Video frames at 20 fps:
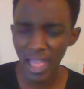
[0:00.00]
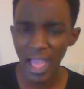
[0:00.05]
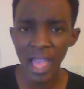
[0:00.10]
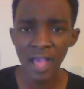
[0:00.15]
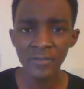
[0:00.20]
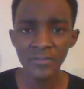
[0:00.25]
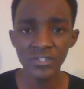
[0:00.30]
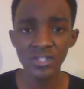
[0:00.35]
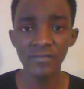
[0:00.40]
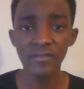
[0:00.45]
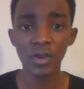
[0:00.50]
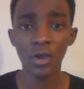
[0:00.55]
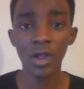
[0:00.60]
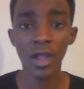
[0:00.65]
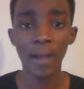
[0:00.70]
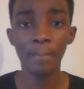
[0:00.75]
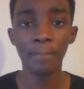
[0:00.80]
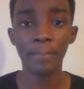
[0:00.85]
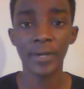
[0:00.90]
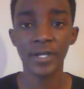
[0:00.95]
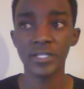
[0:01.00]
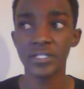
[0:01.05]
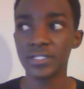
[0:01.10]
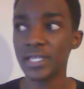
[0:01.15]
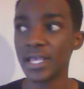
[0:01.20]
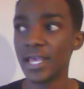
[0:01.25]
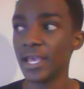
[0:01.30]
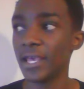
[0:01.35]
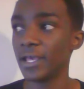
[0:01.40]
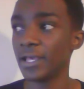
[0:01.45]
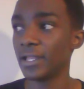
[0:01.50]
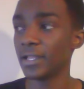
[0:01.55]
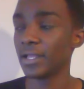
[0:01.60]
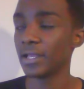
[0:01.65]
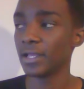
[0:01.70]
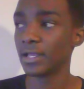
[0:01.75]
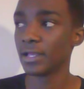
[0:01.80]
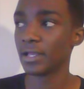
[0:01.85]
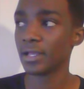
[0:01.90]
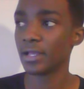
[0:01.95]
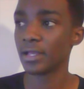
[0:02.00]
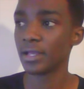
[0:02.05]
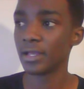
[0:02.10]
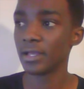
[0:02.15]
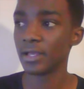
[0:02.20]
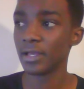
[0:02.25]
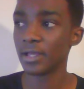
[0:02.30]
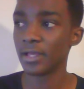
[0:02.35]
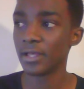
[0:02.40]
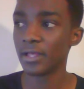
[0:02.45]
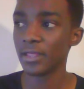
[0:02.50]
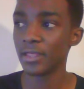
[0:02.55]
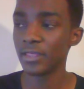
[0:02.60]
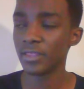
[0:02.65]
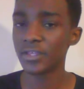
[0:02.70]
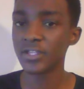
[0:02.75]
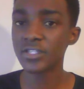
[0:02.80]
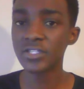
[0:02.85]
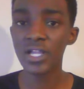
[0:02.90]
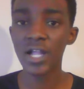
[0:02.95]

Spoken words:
I have several companies, and there's